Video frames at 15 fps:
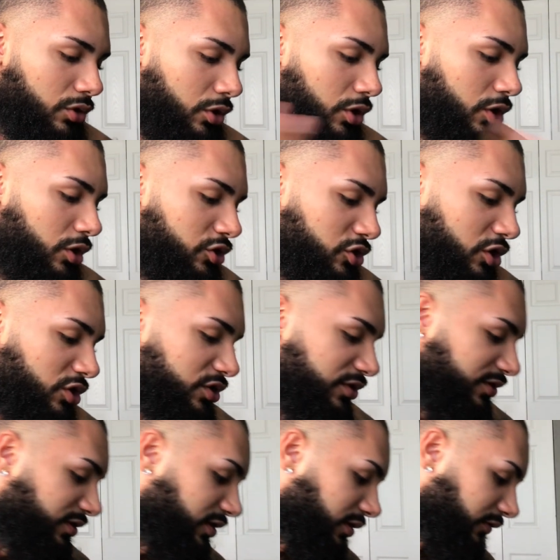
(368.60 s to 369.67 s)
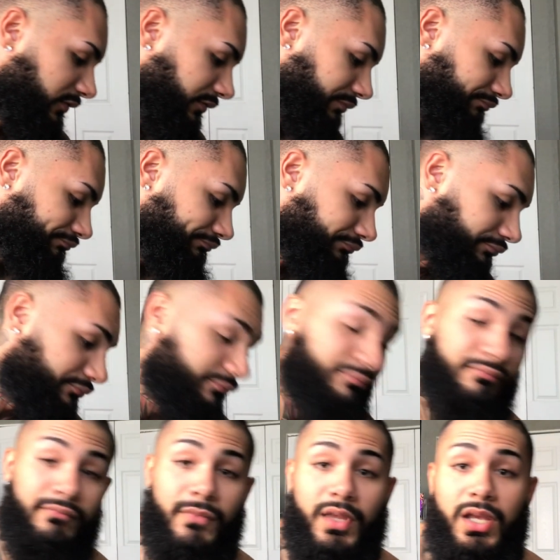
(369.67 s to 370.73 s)
go to church and stuff.
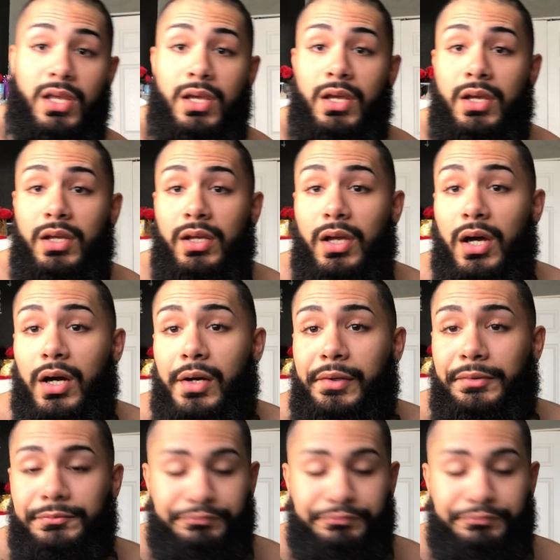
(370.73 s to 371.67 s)
Yeah.